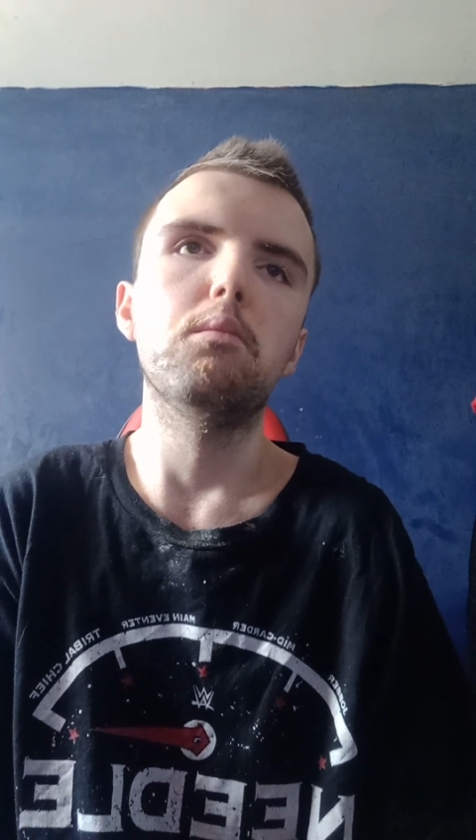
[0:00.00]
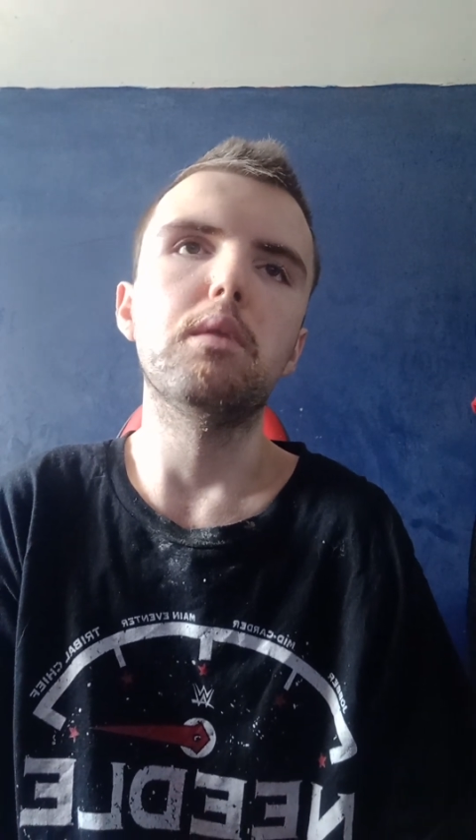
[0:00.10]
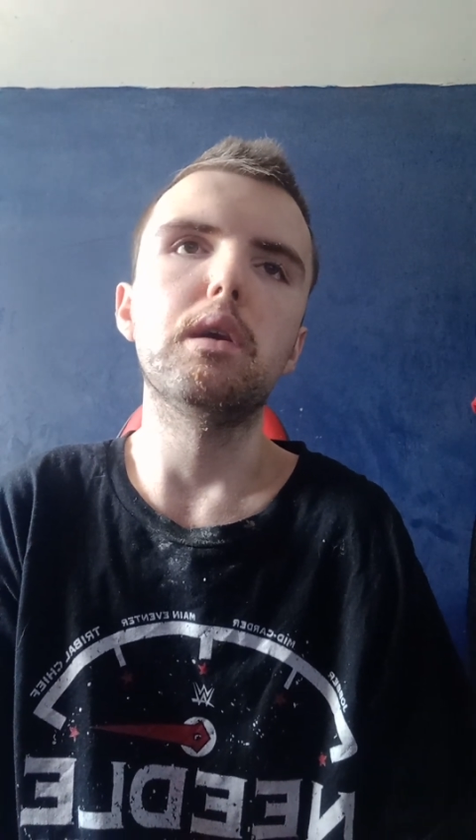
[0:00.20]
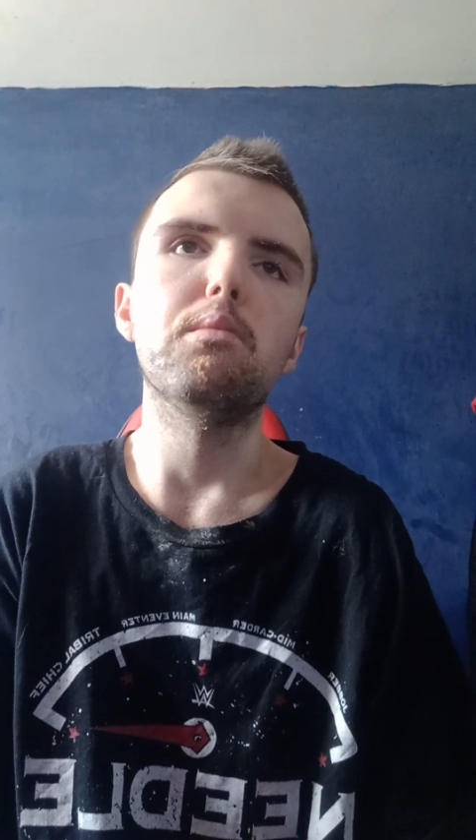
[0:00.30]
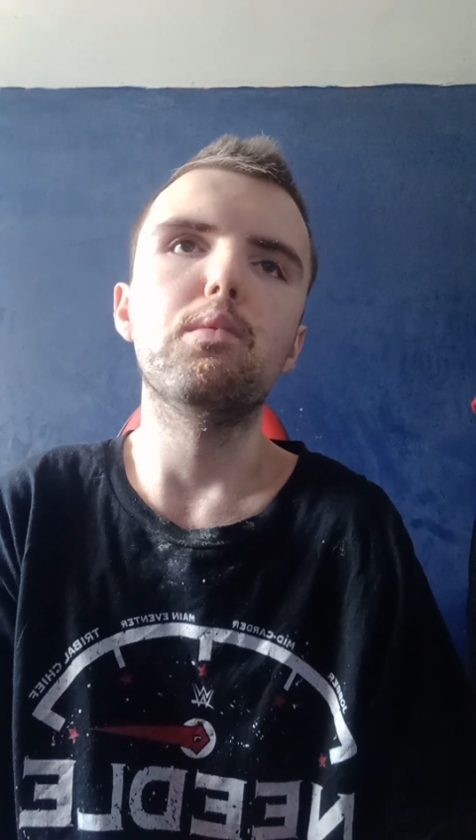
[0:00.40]

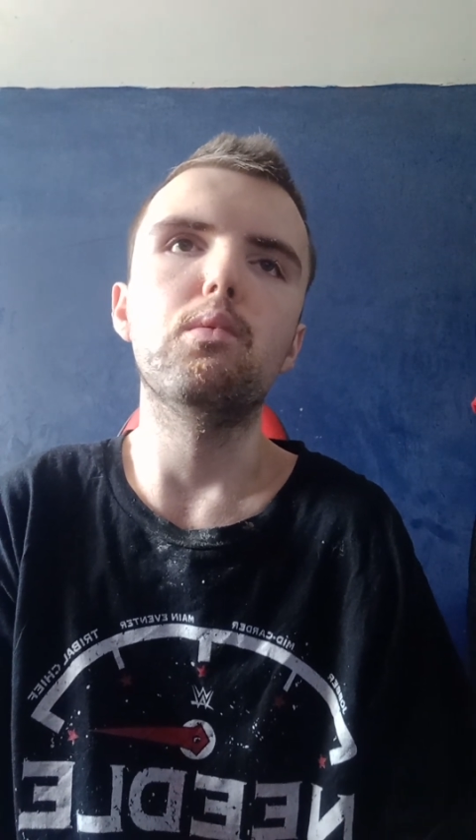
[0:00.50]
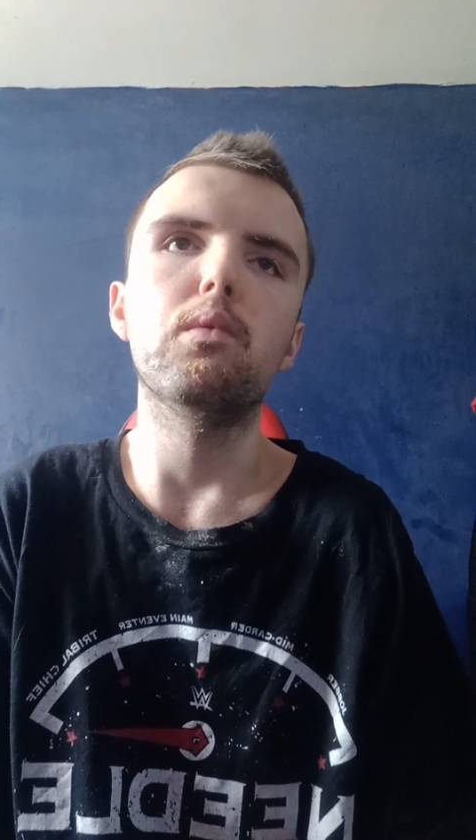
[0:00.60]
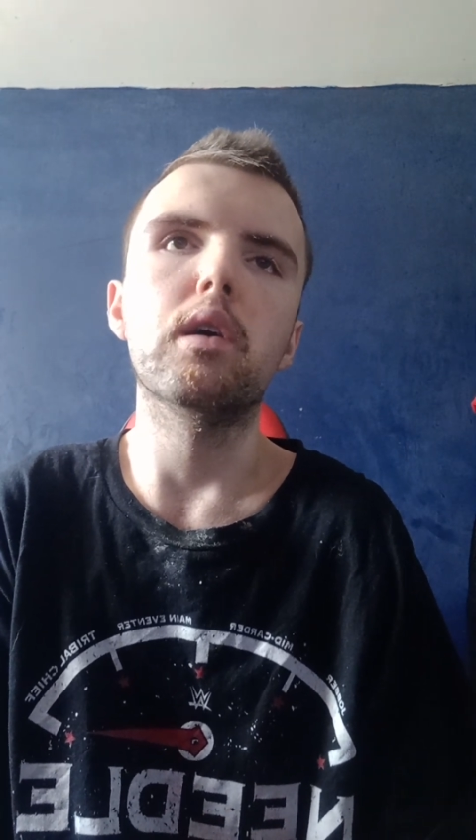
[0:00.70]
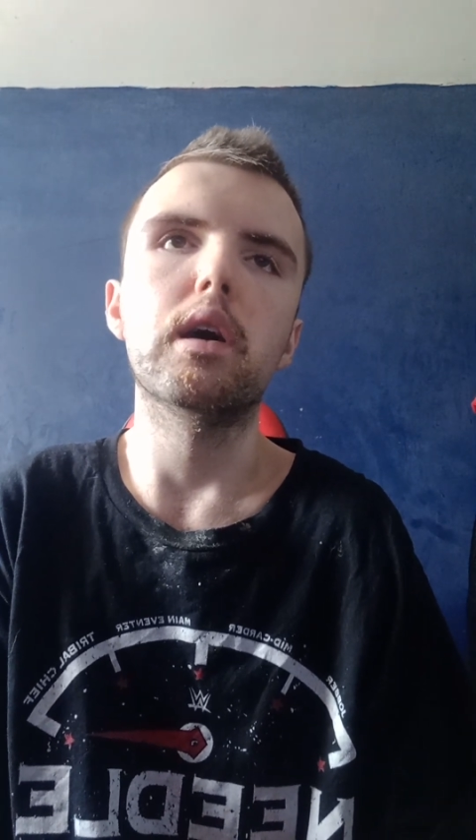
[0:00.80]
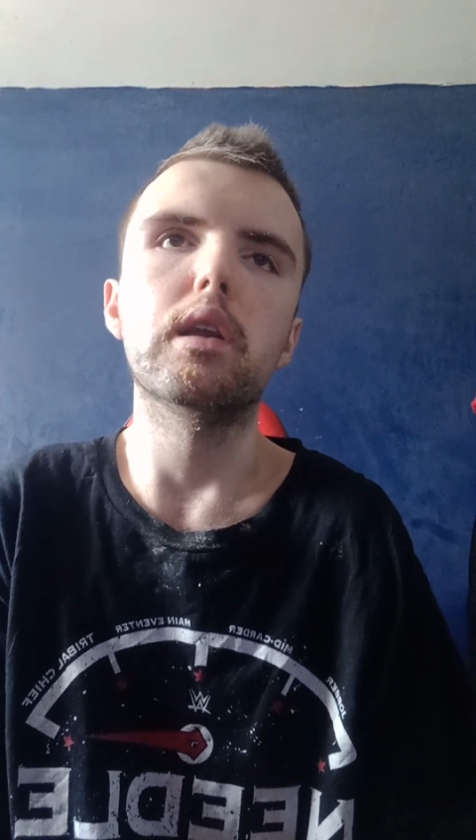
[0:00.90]
People
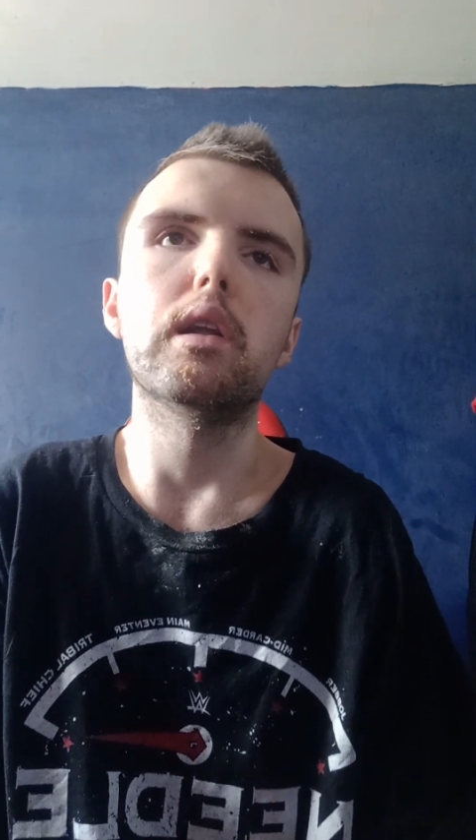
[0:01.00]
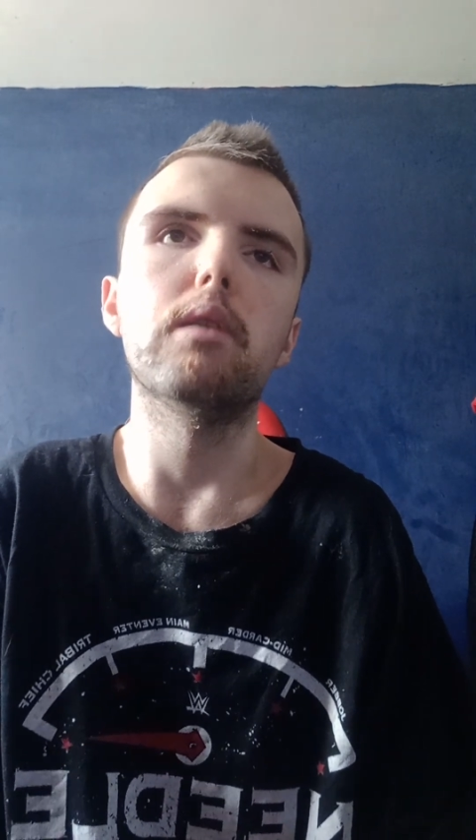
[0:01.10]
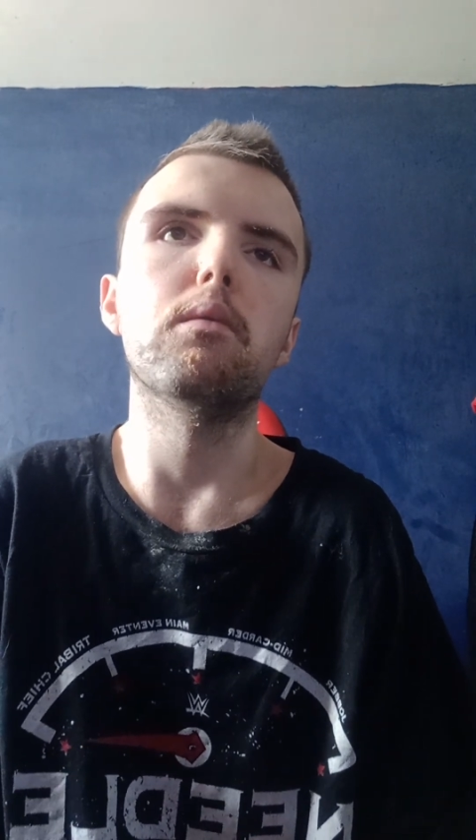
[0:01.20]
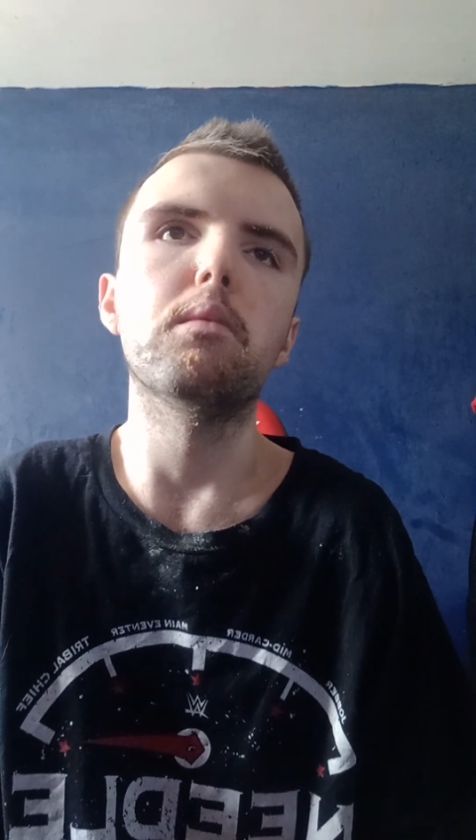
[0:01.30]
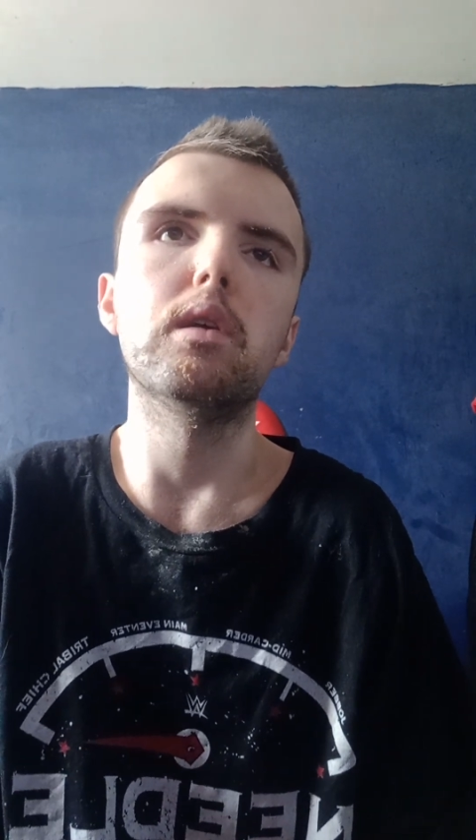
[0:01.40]
were kind of
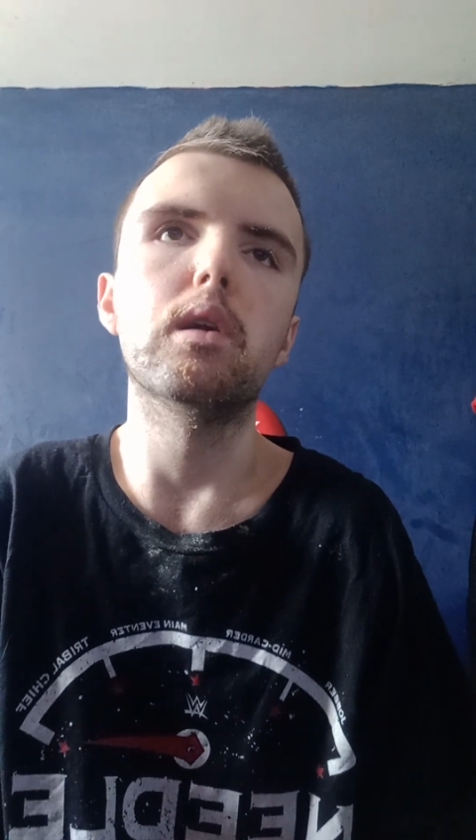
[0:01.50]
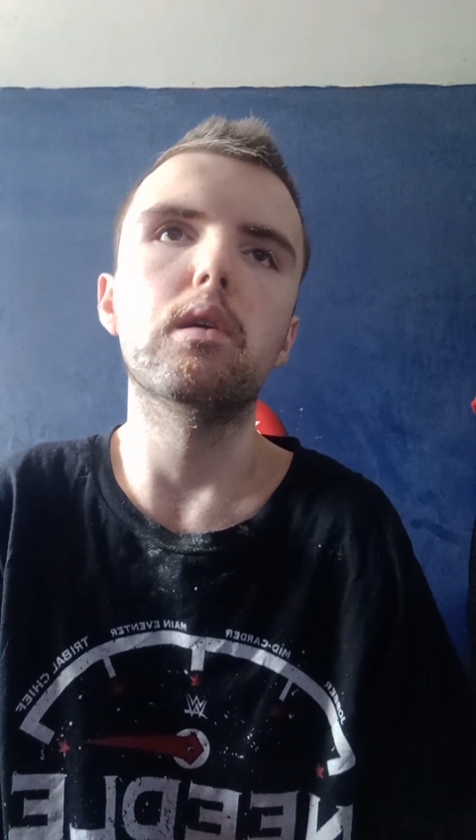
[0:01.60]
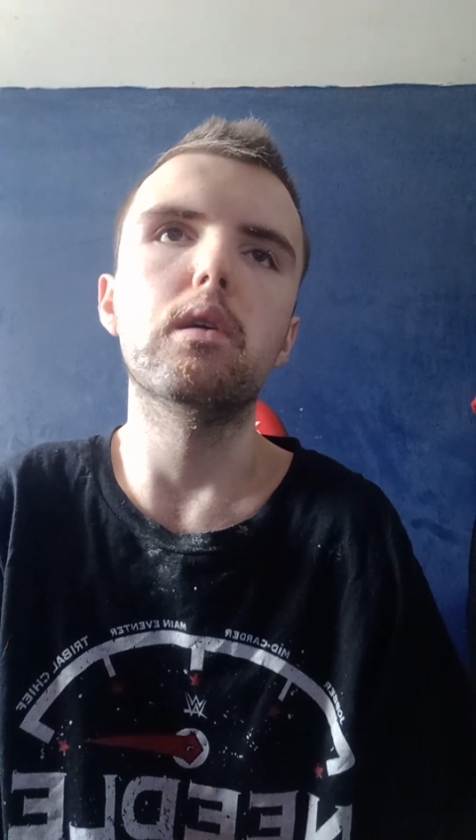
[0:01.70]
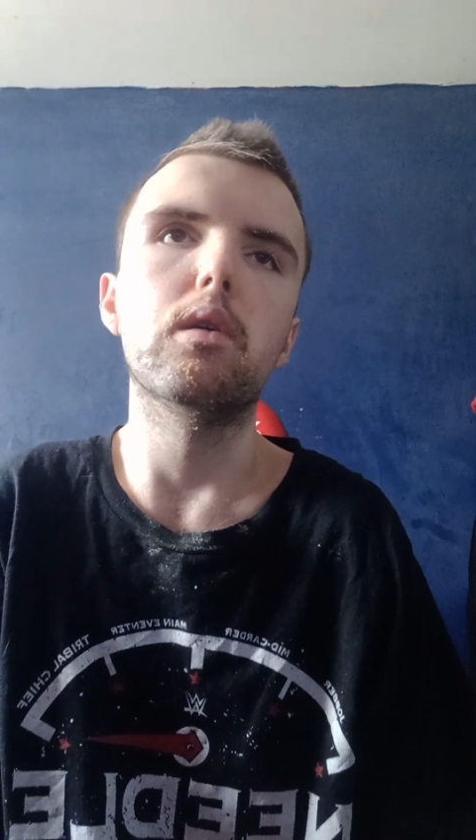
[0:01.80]
giving me, you know, a